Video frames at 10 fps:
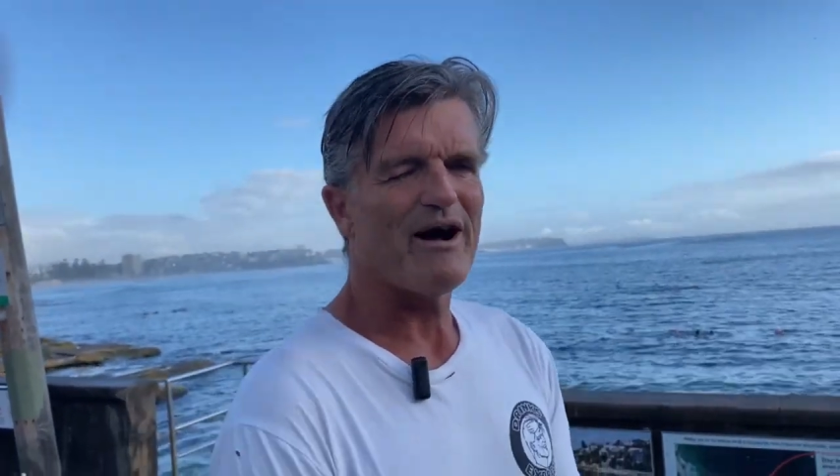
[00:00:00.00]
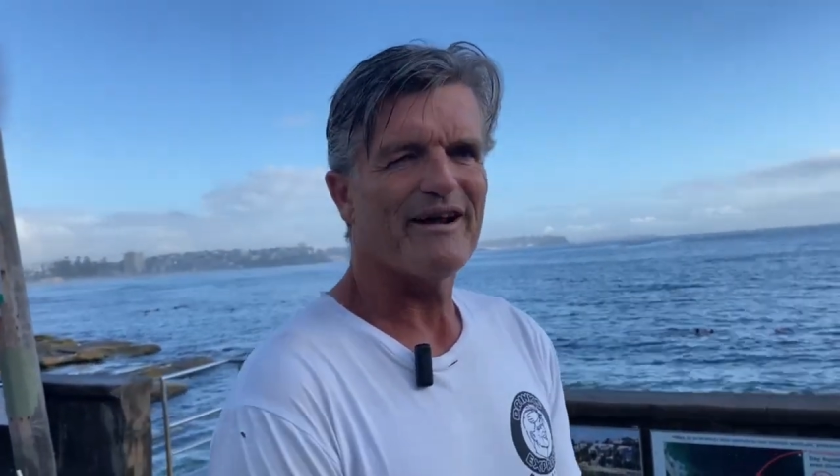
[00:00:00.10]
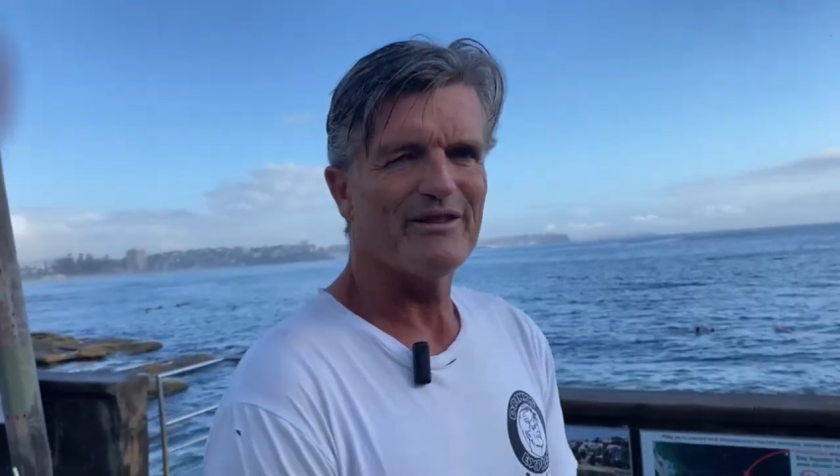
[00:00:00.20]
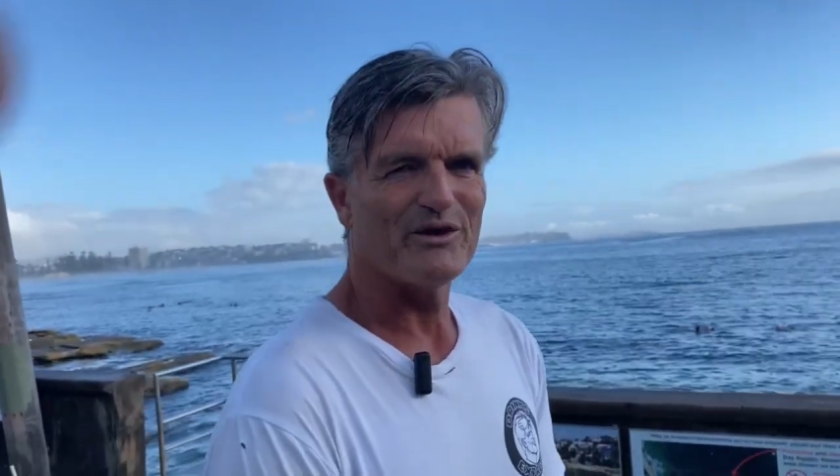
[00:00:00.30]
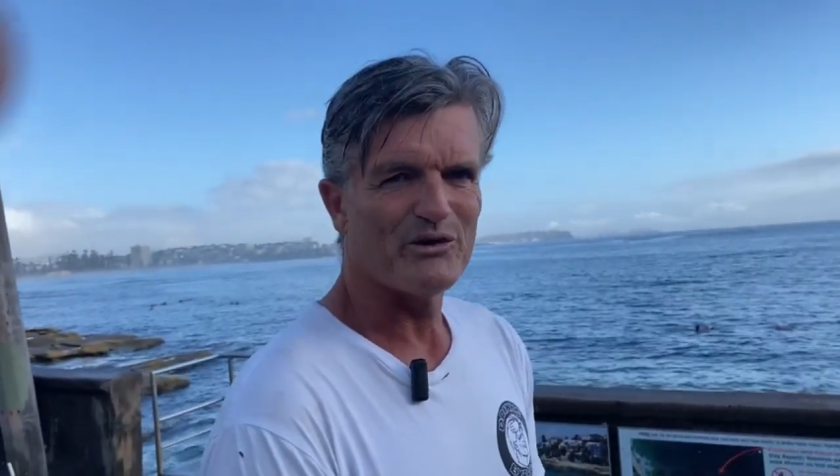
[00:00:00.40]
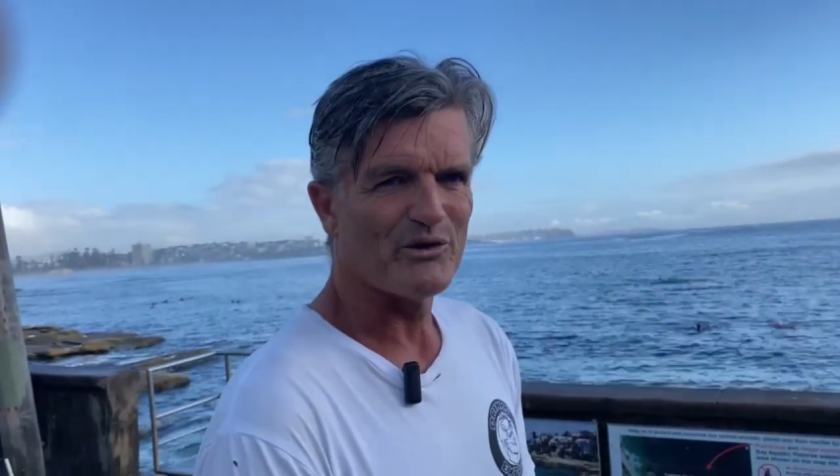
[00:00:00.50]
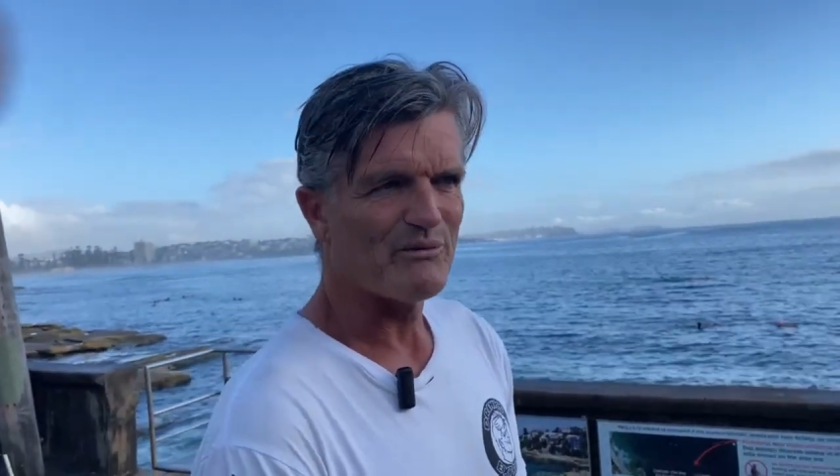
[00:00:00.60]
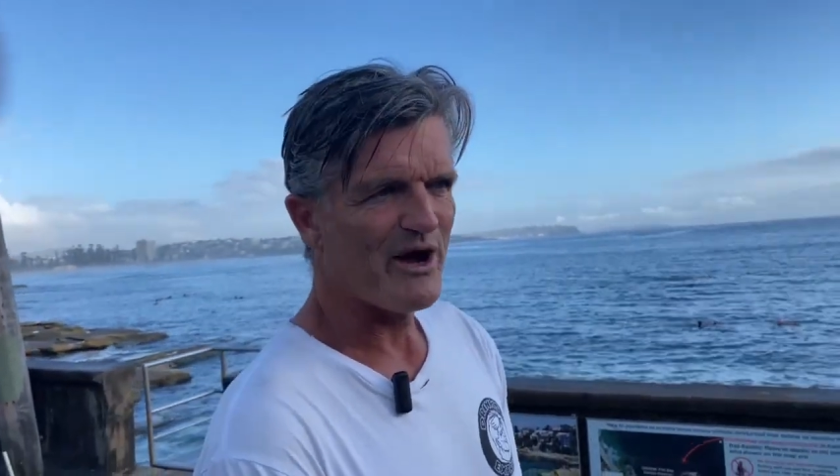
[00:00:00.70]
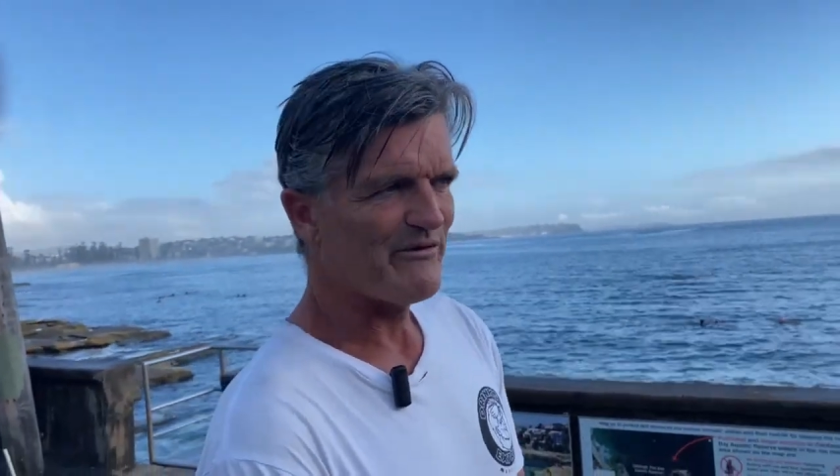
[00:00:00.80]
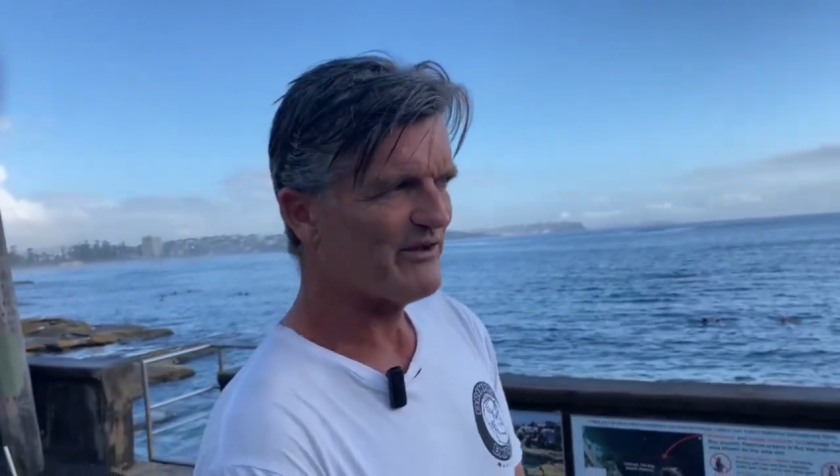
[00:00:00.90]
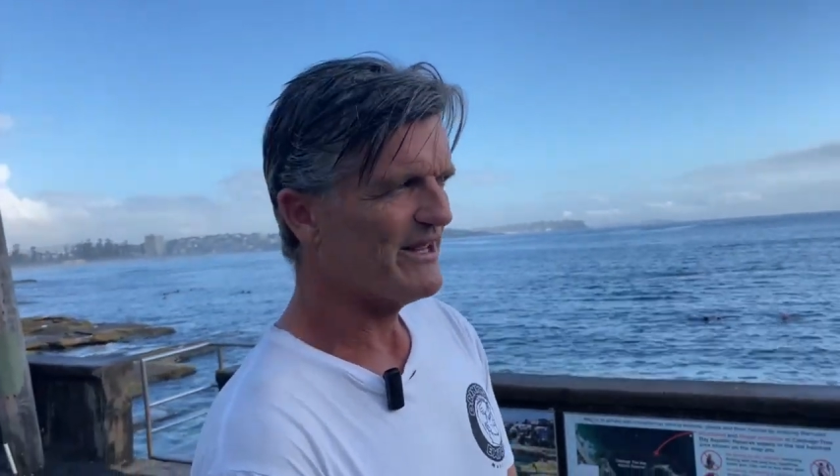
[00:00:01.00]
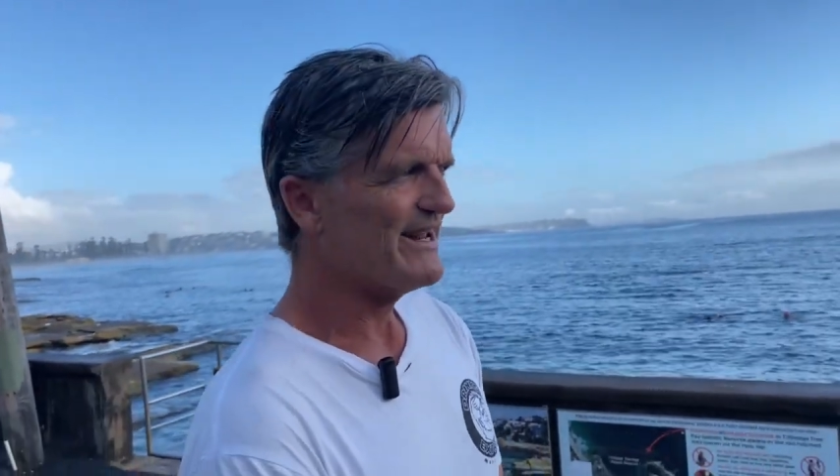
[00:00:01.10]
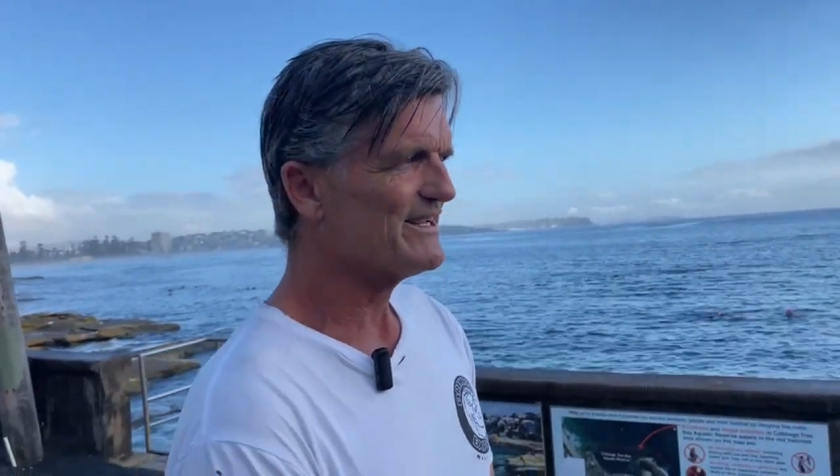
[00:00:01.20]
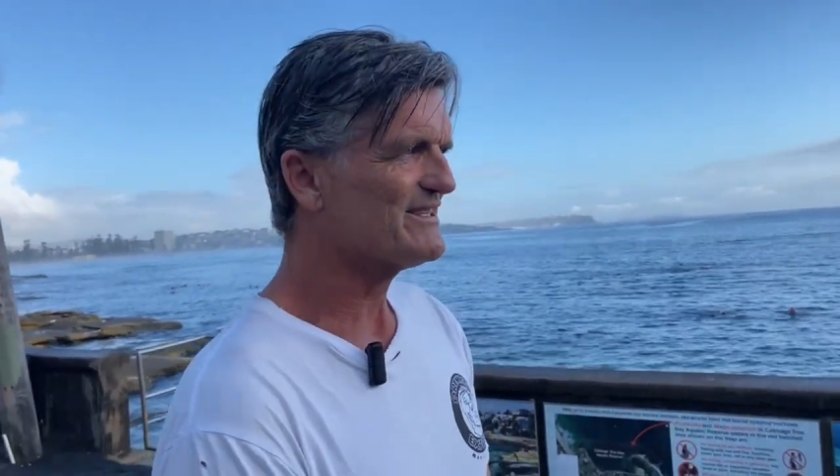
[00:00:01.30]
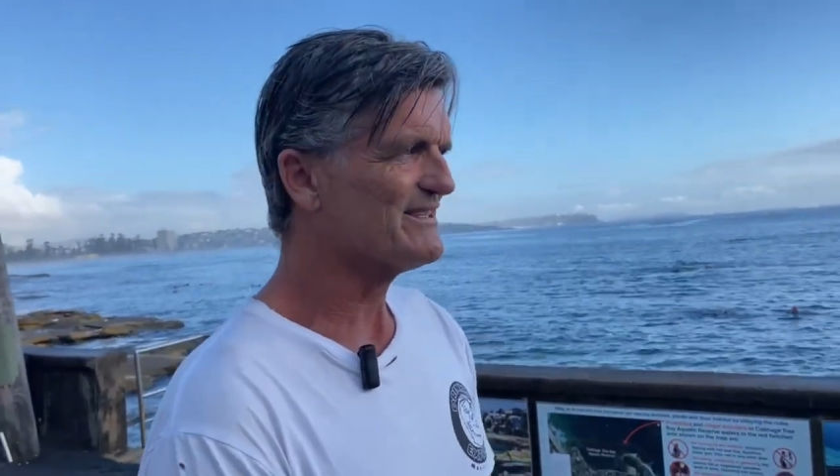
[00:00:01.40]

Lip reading: part of the group over the next,